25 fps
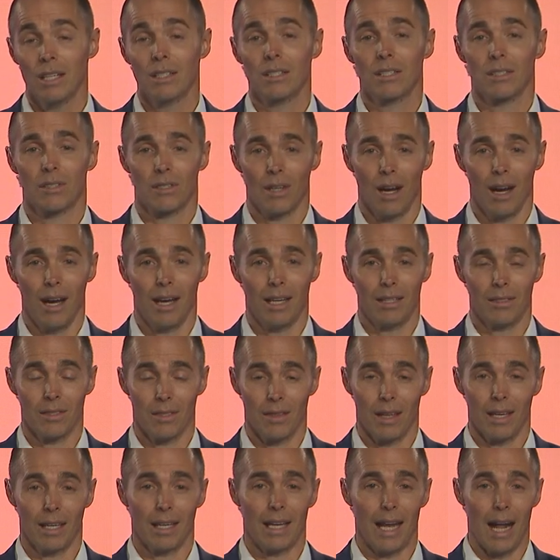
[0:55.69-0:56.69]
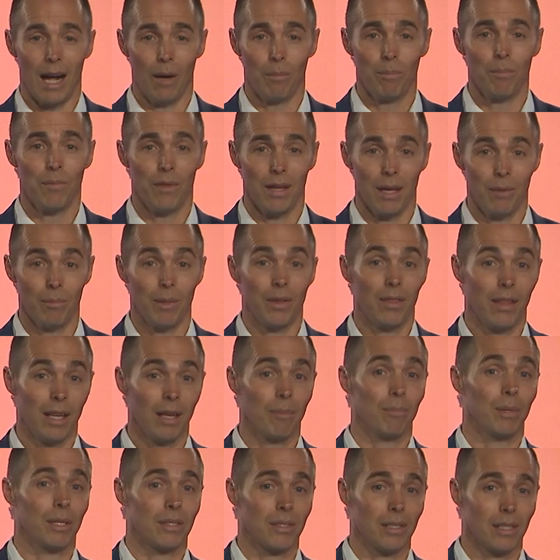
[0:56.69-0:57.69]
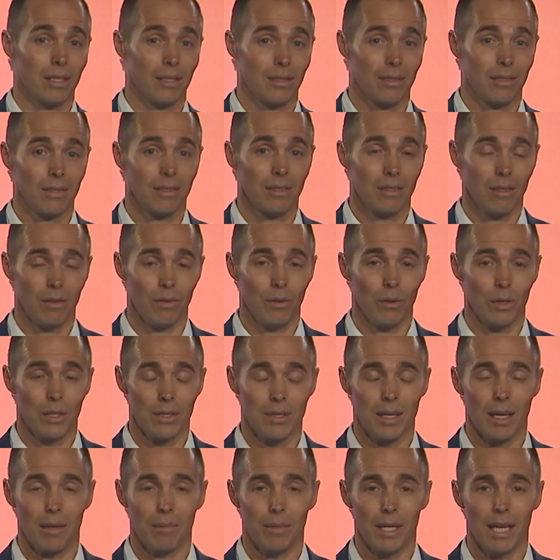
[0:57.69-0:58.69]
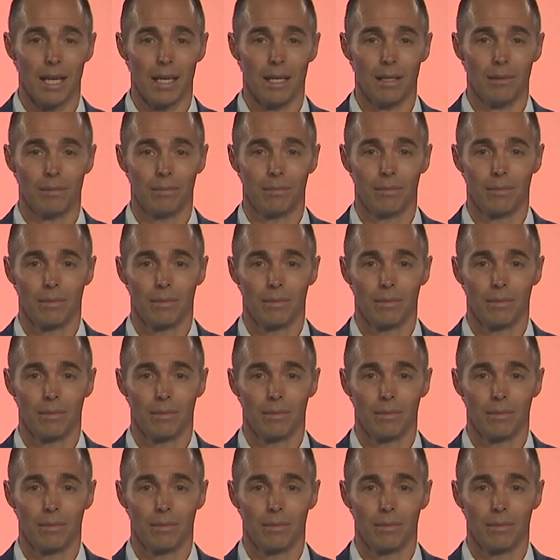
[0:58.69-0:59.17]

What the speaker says: designed so they can help them and their business the very same day.